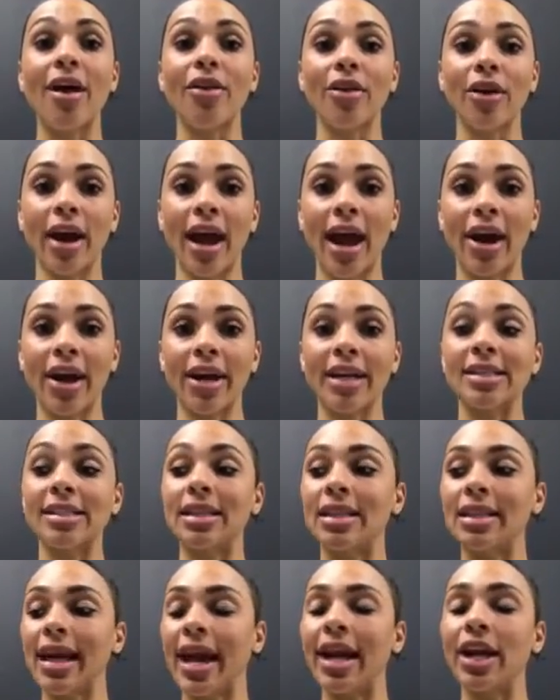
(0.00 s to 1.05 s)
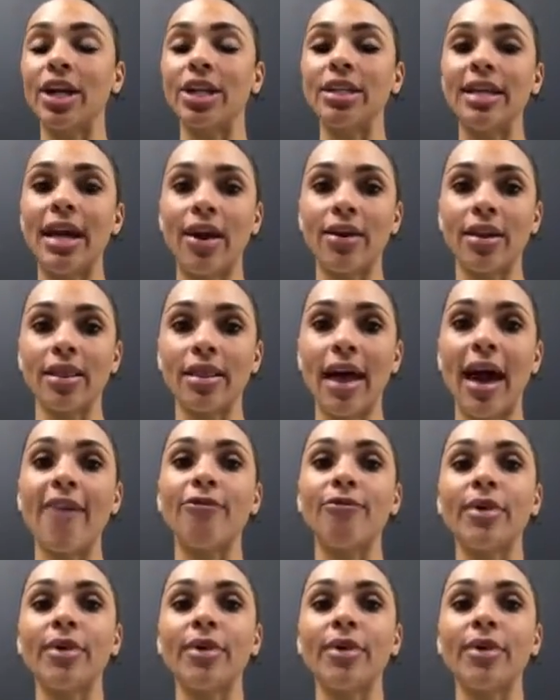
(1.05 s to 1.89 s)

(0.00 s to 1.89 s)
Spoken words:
other areas later down in life